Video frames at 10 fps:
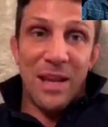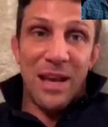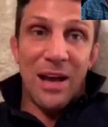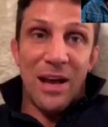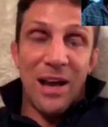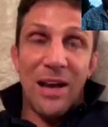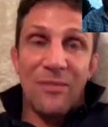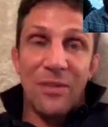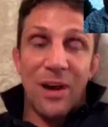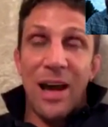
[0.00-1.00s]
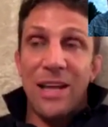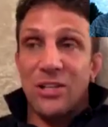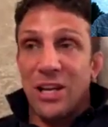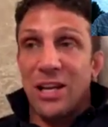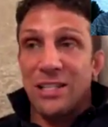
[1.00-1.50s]
I
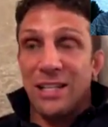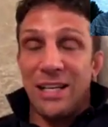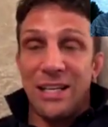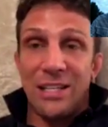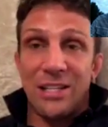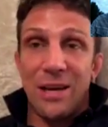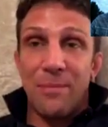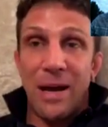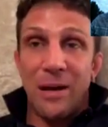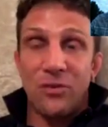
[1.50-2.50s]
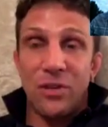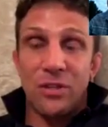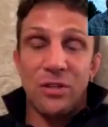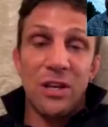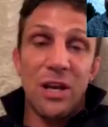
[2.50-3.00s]
certainly need to set boundaries.
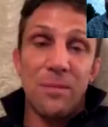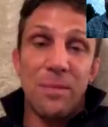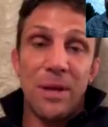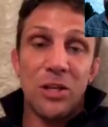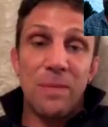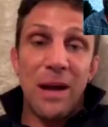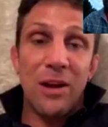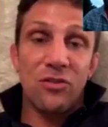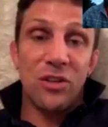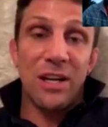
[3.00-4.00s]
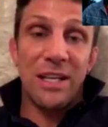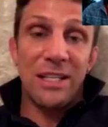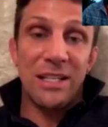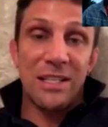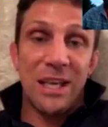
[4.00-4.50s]
Do you know the biggest boundary I need
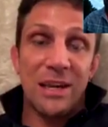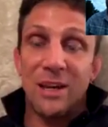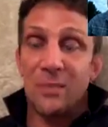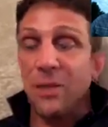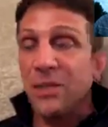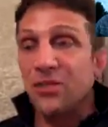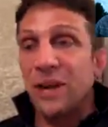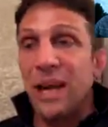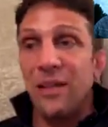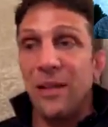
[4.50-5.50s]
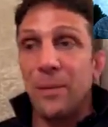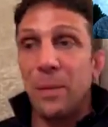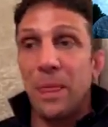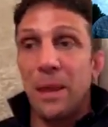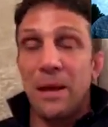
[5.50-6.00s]
to set? I'm going to put it straight out there.
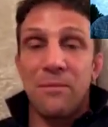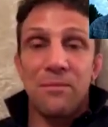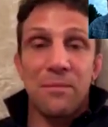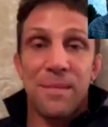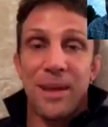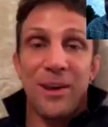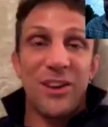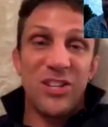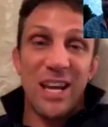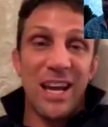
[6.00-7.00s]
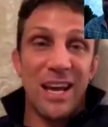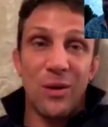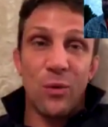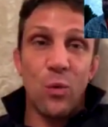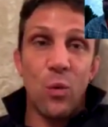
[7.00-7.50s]
I share
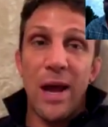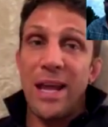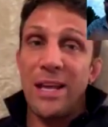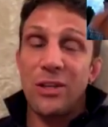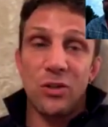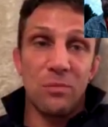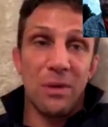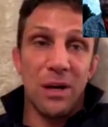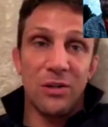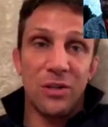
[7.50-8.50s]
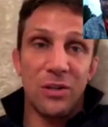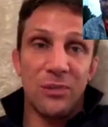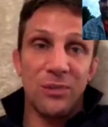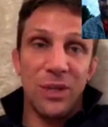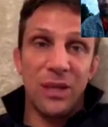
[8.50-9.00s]
way too much.
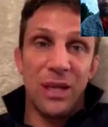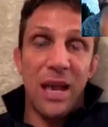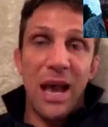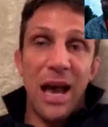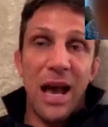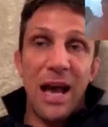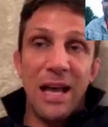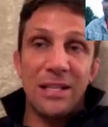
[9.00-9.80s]
And